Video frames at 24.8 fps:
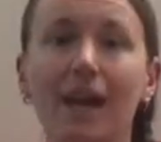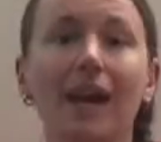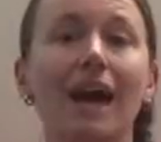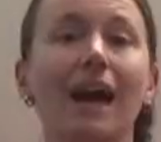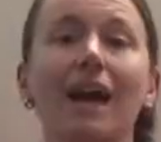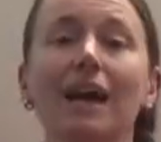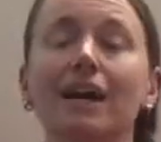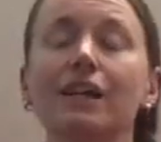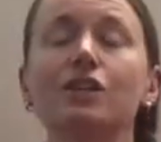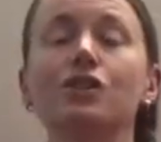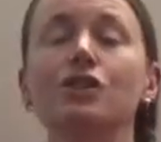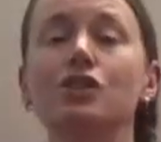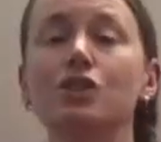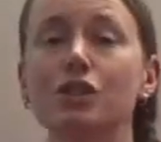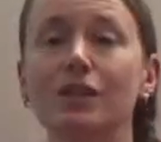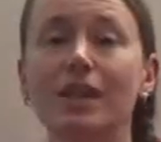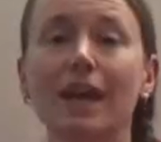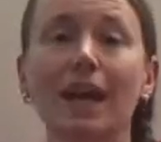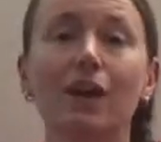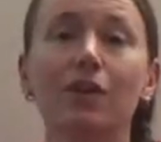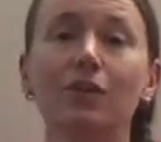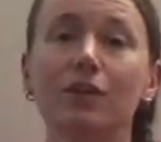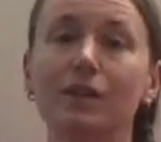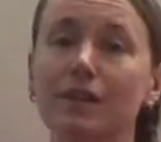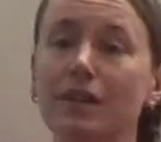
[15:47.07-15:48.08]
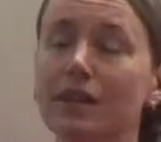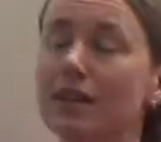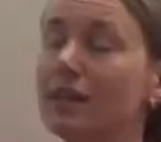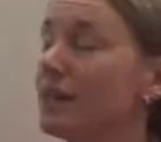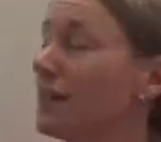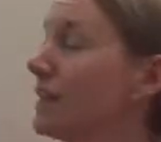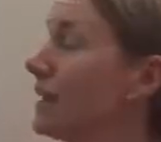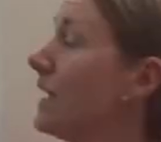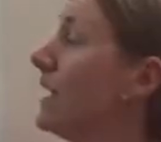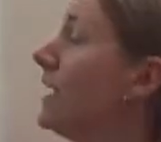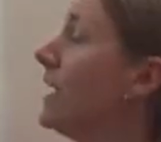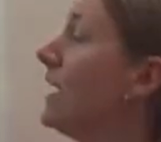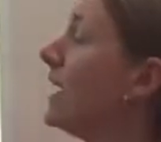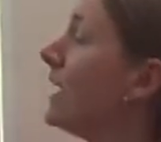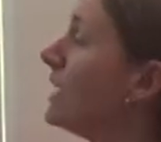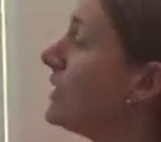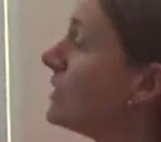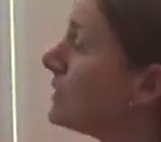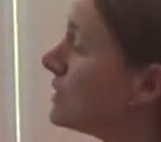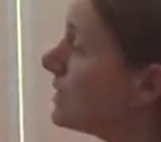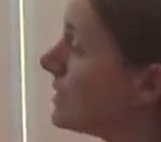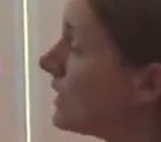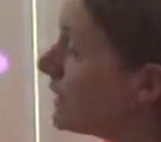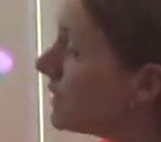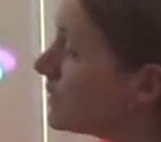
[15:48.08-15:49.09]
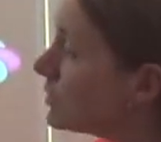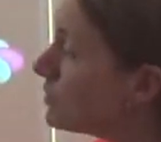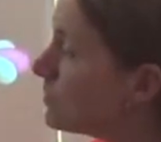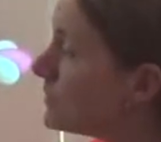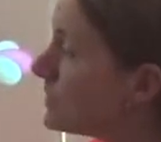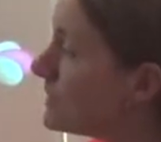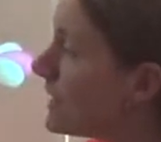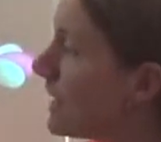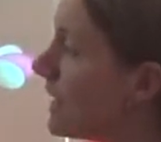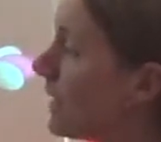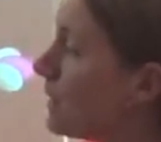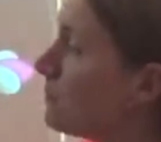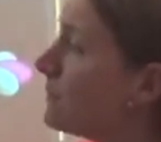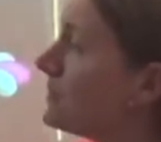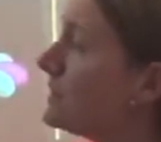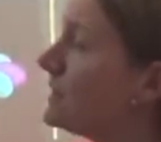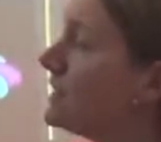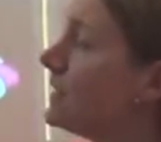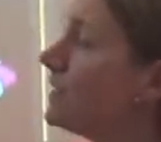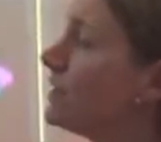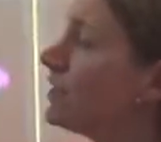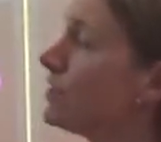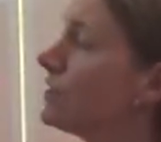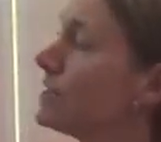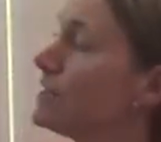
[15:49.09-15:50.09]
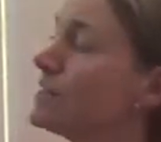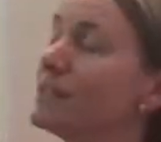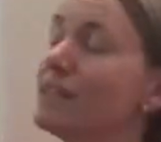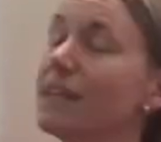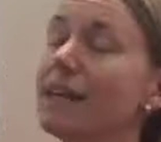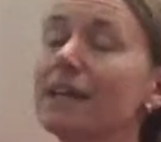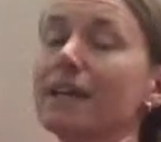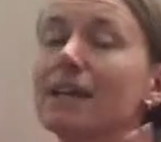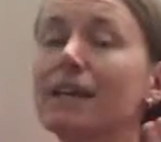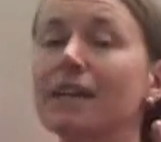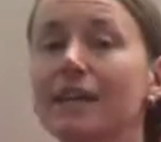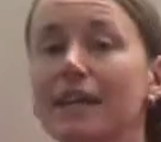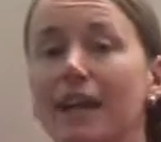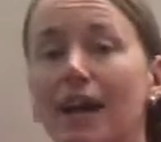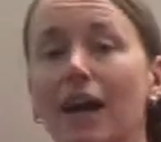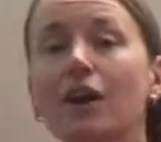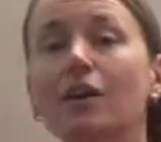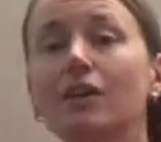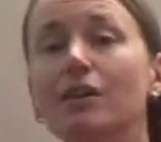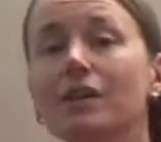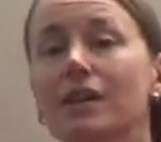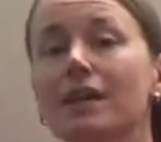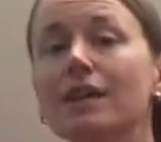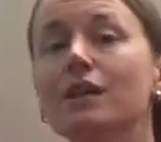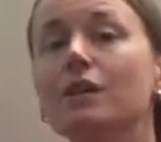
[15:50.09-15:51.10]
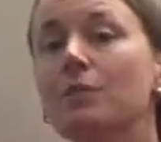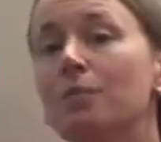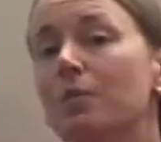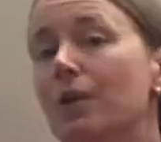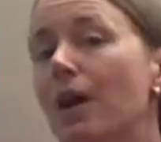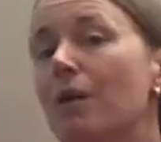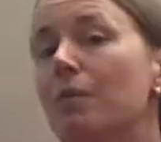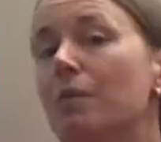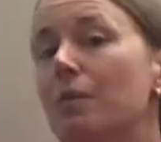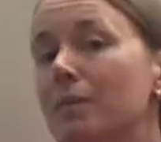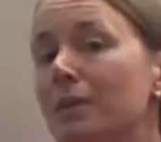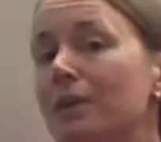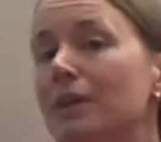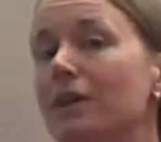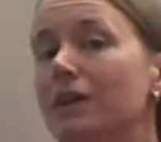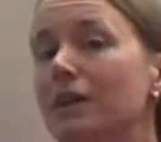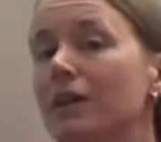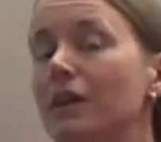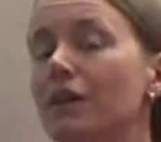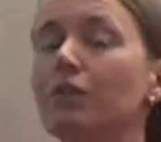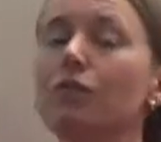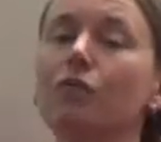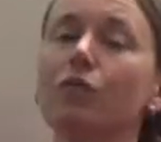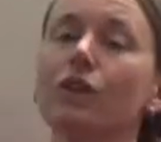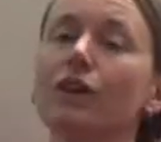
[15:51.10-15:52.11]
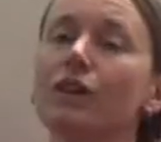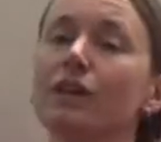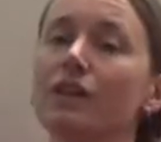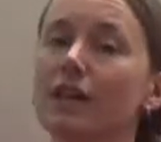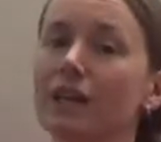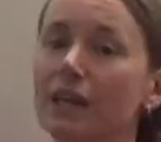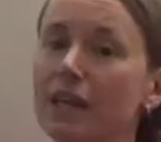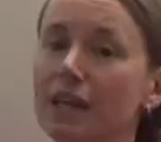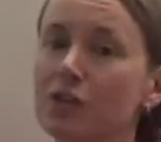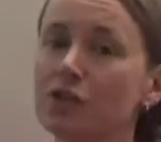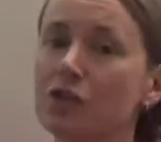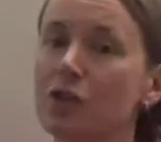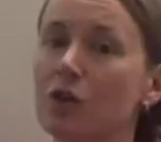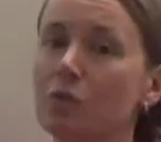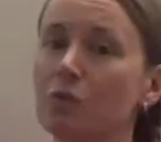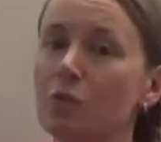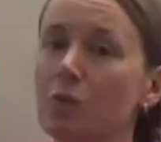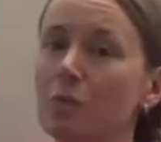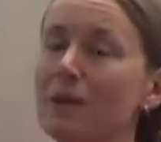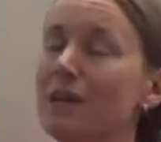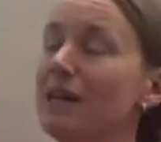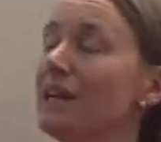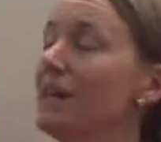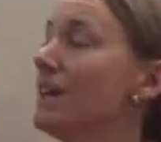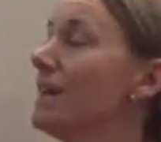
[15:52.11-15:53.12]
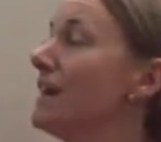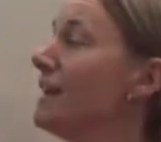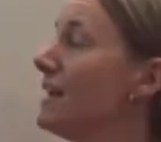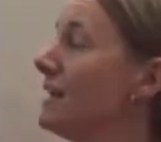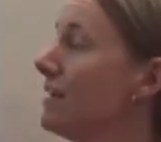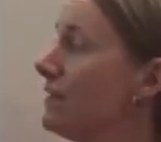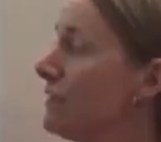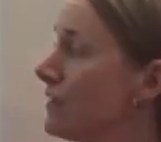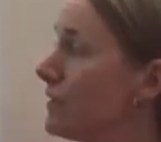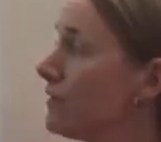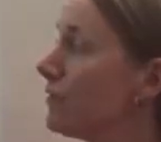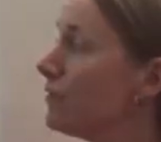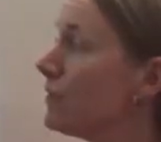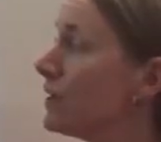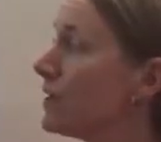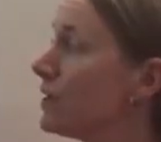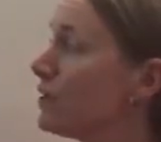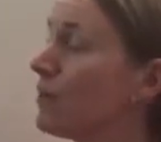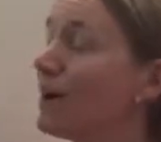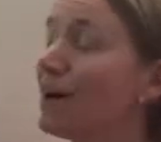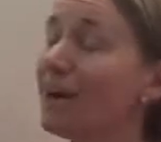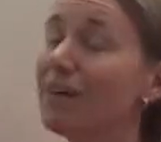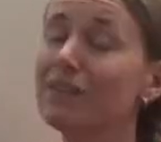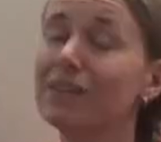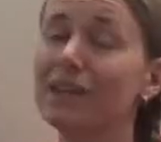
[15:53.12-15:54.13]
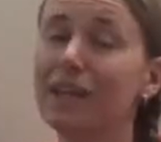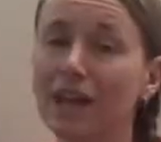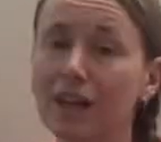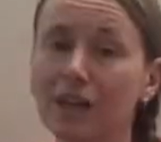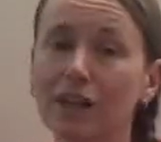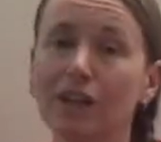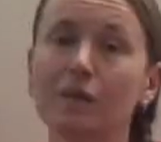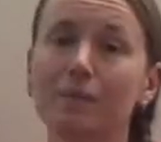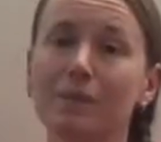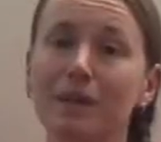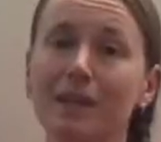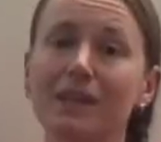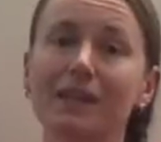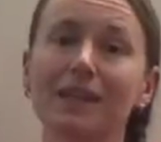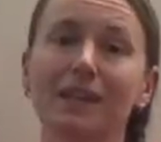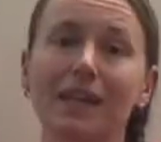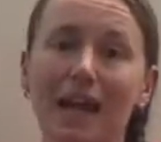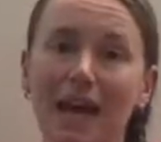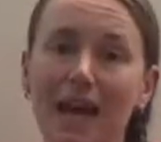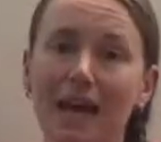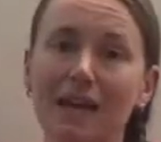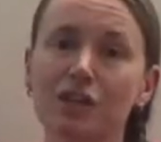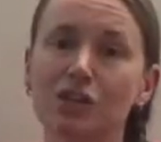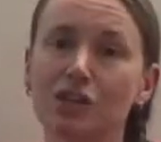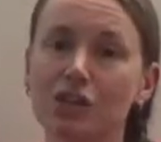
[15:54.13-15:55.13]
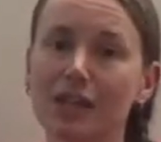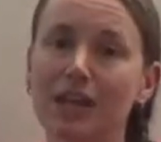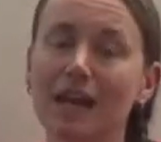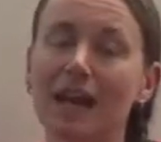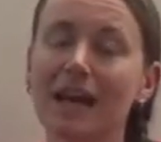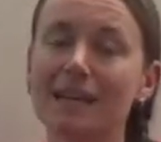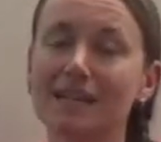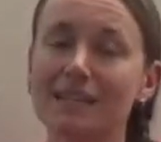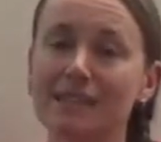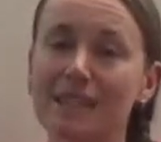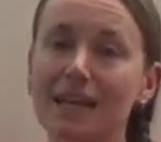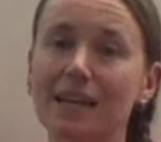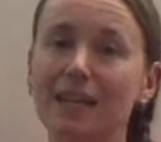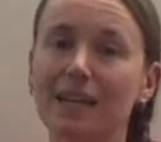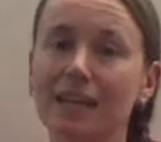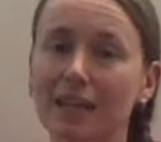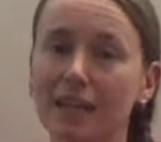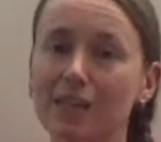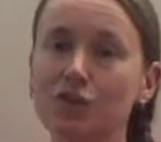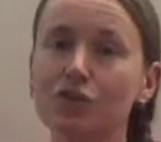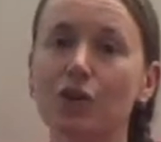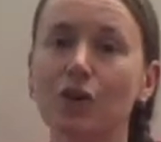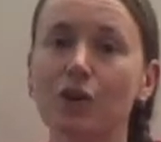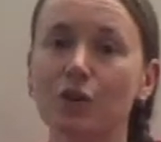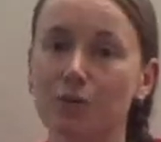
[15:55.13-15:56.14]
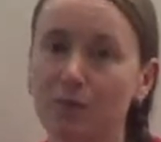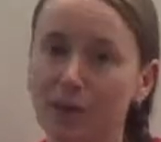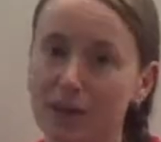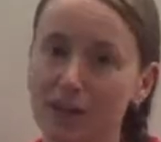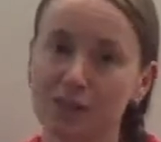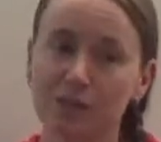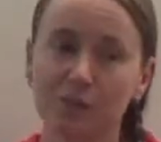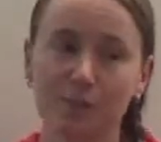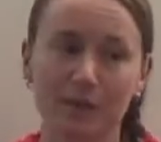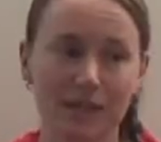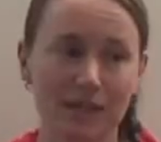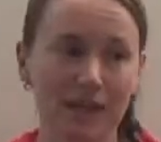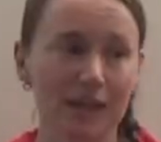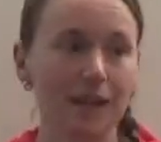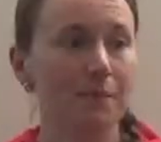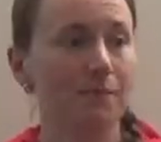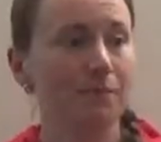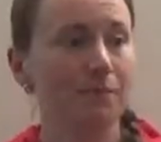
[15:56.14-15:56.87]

I can just calculate it. And so that's what's happened here, is they can calculate the probability of where the electron will be, even if we don't have an element that actually has that electron arrangement yet.